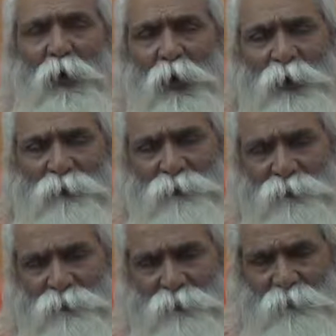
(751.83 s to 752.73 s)

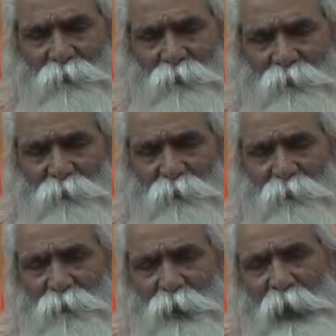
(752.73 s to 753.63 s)
bodies,
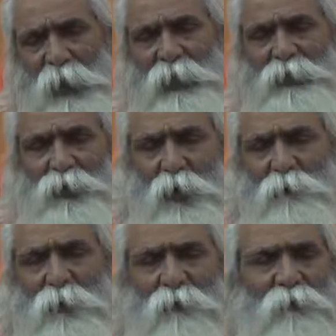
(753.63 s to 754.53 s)
the ash
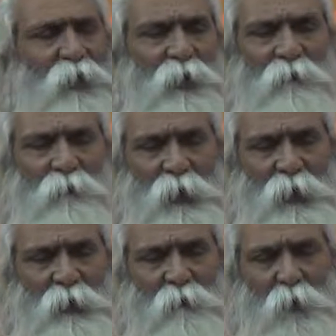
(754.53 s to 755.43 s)
of the
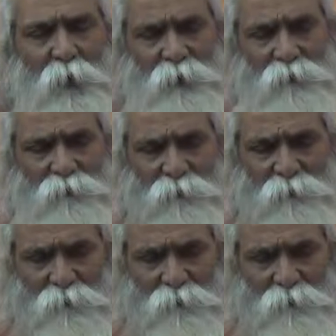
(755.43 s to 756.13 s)
burning bodies.